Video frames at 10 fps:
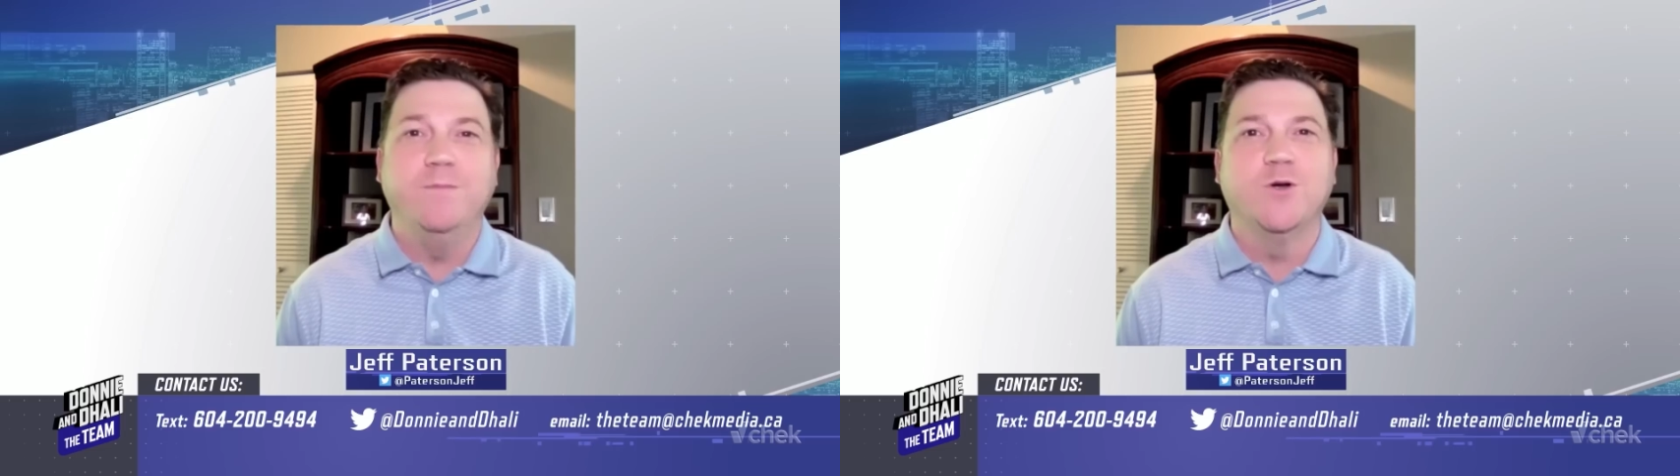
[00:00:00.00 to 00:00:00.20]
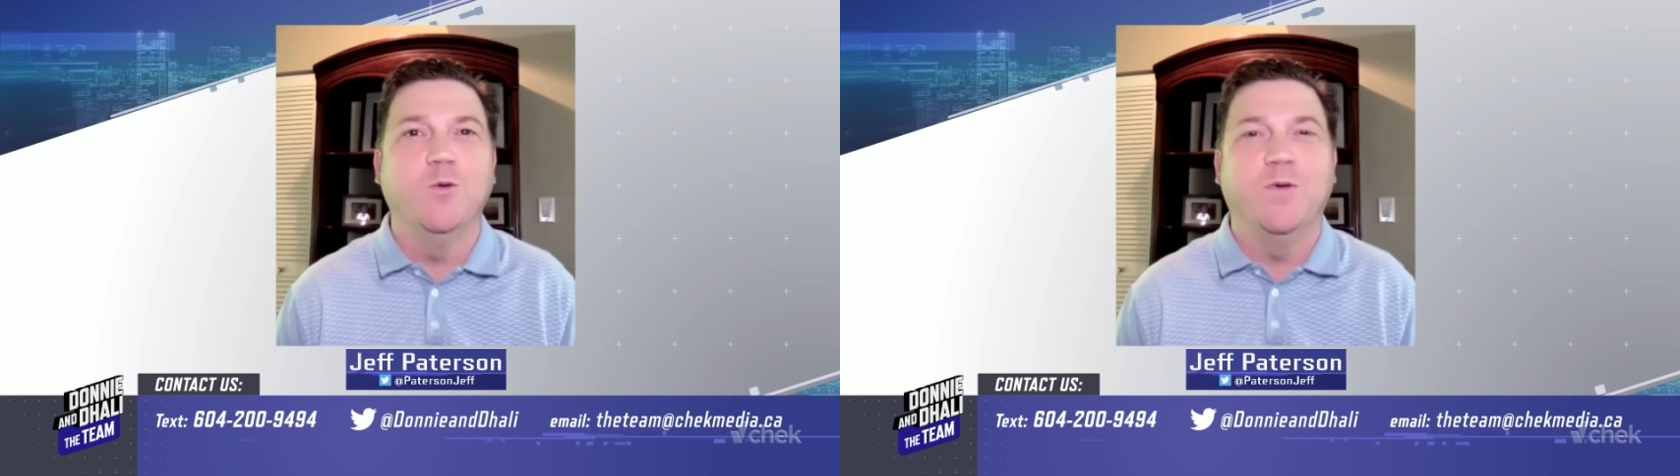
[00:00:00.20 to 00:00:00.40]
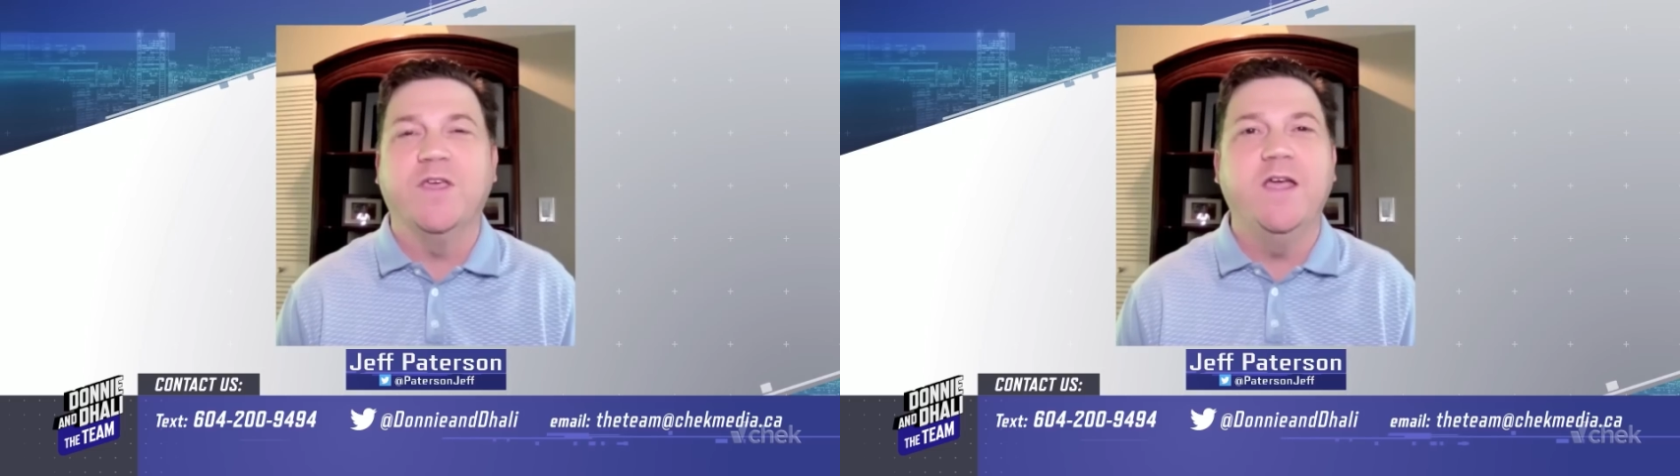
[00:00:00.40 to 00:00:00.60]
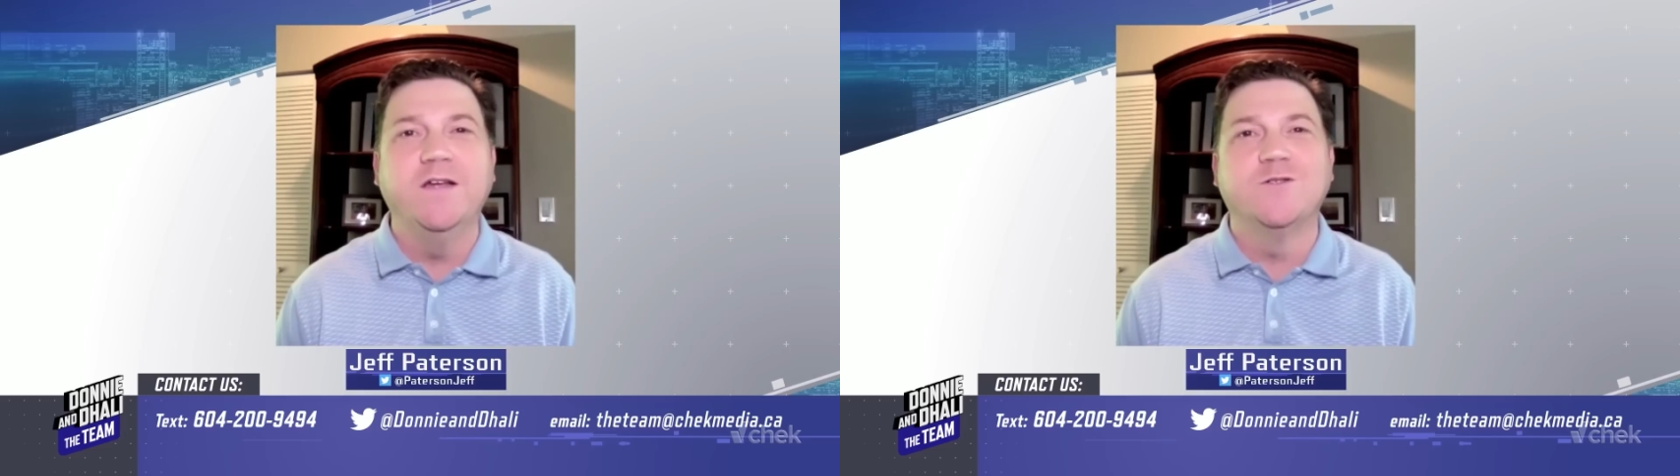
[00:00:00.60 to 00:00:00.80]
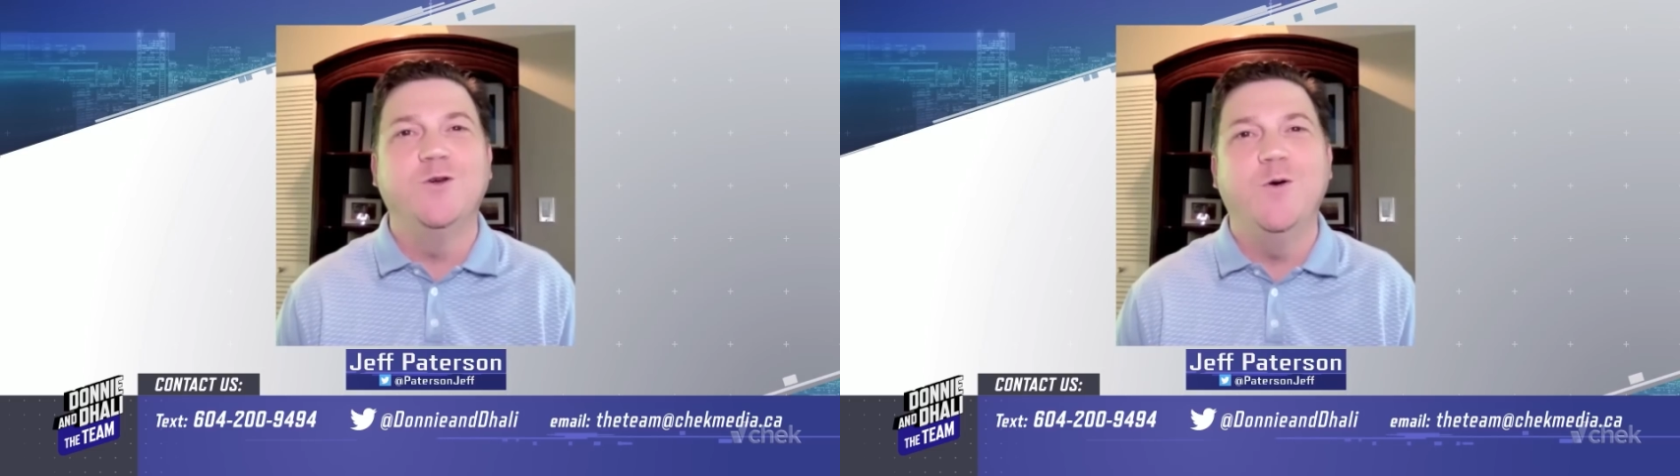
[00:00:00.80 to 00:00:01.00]
I'm sure what the
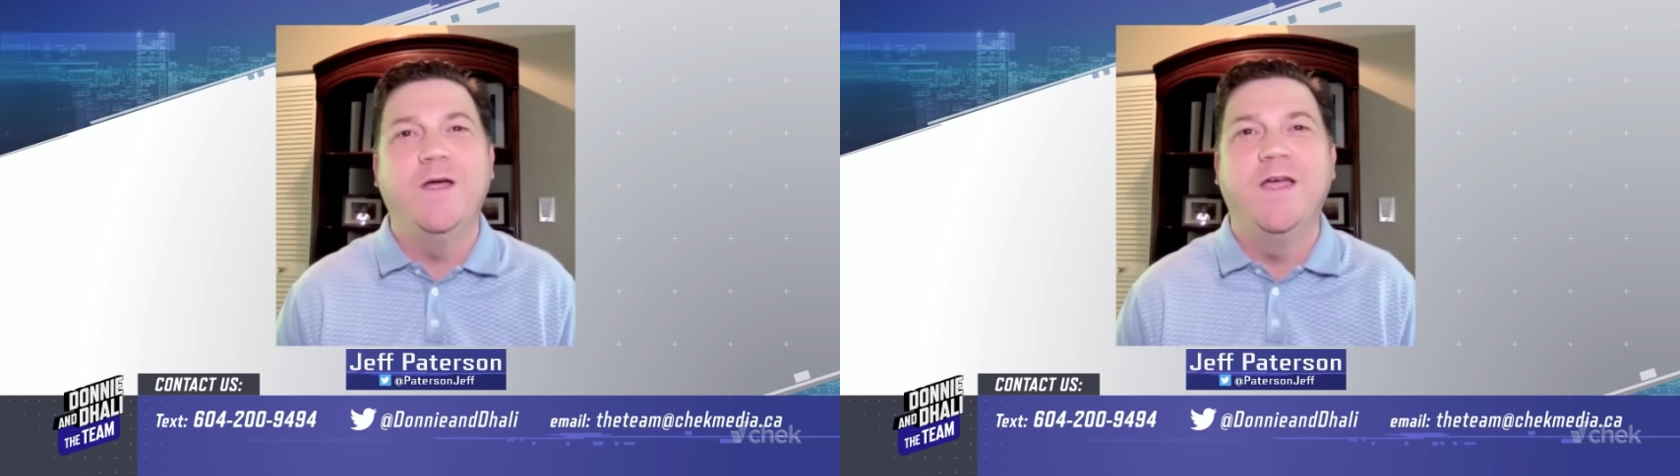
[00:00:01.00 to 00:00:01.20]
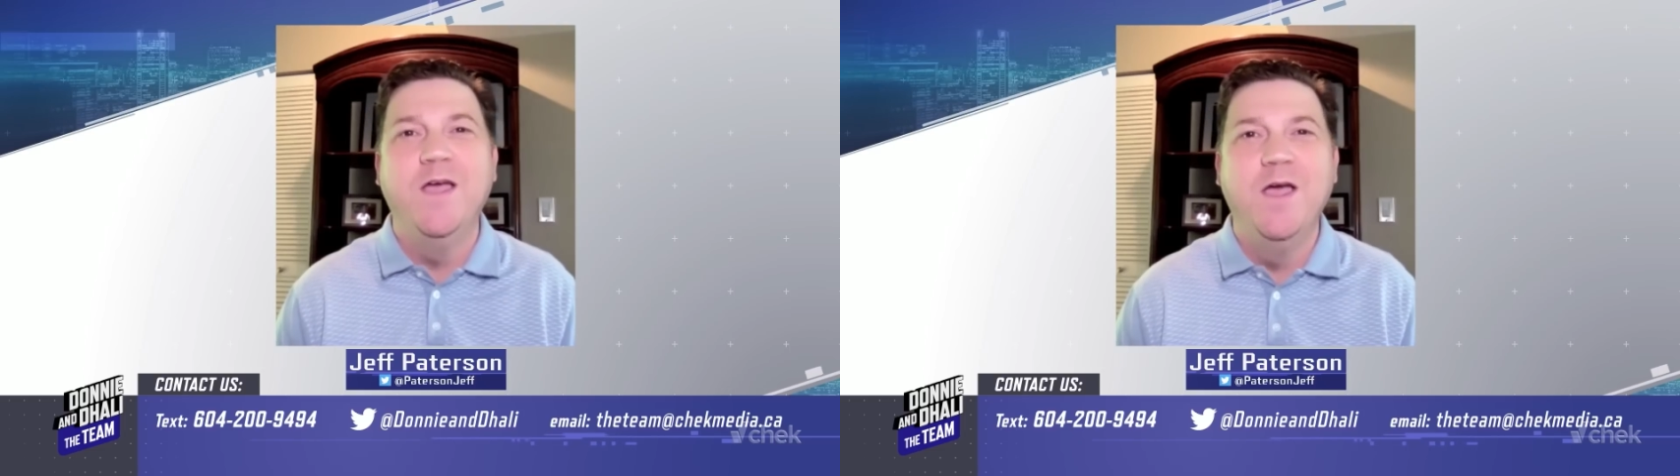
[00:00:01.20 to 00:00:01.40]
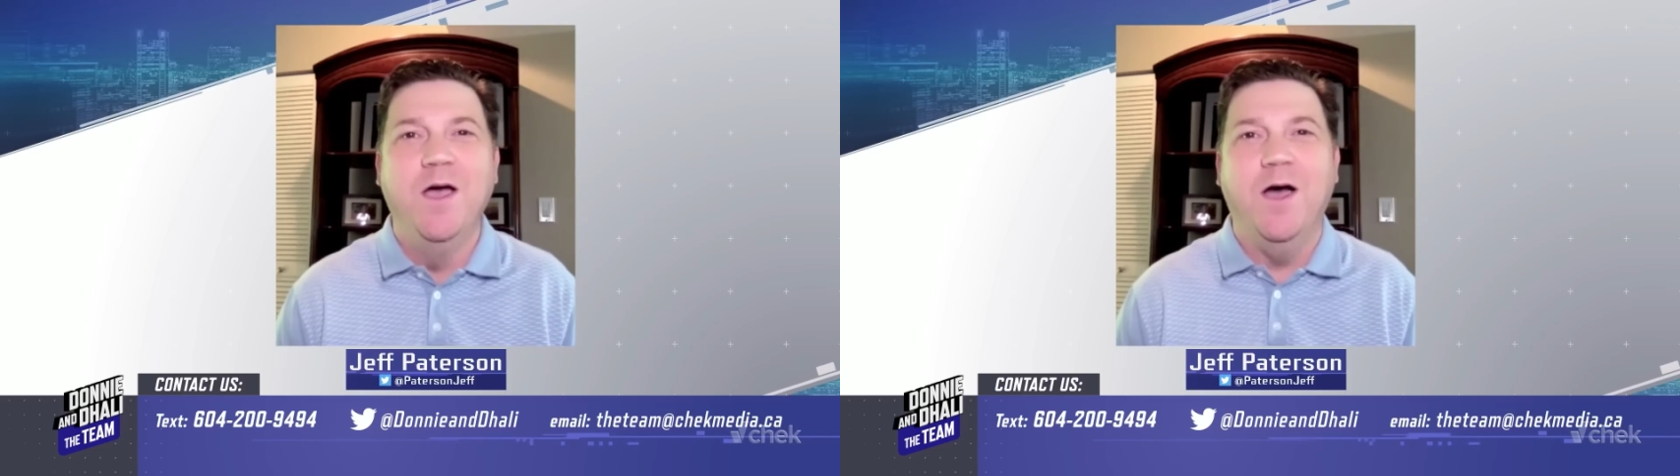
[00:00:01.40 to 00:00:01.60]
Kings are doing